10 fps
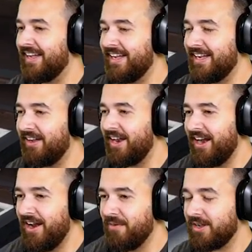Uh, I
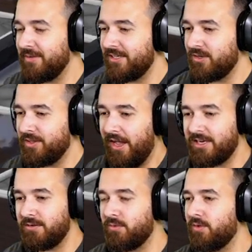don't know, what can we do with you?
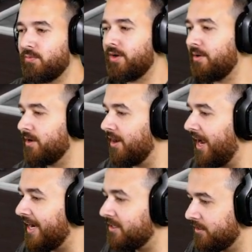Actually, well, what I would
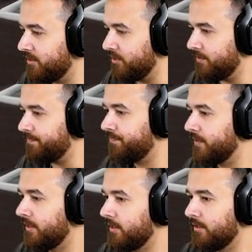like to do,
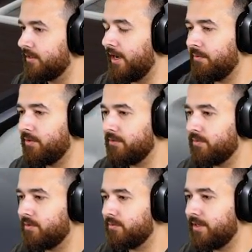I want,
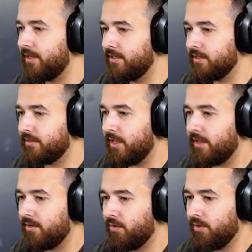well, we need to
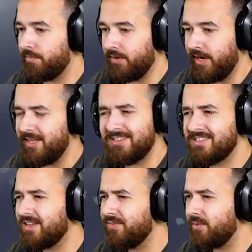get all the plants and
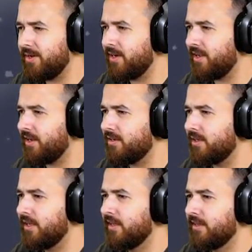stuff that we need.
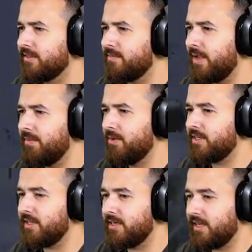So maybe we
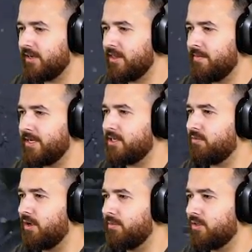just need to take it to the magic
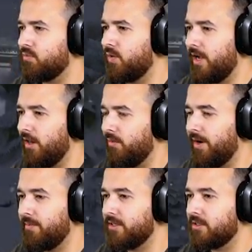realm as well. Why
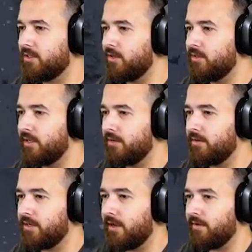don't we just go there?
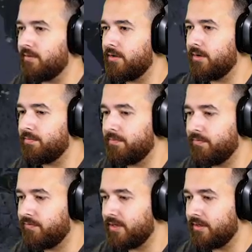Okay, we're in
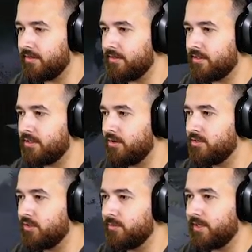a freaking
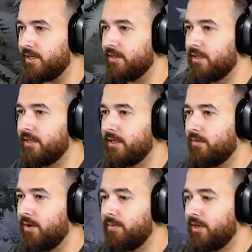snowstorm again.
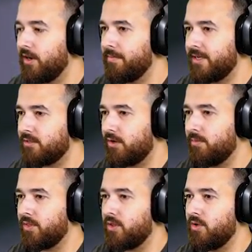Why don't we go to the magic realm
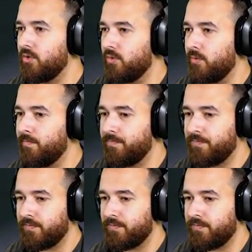with you?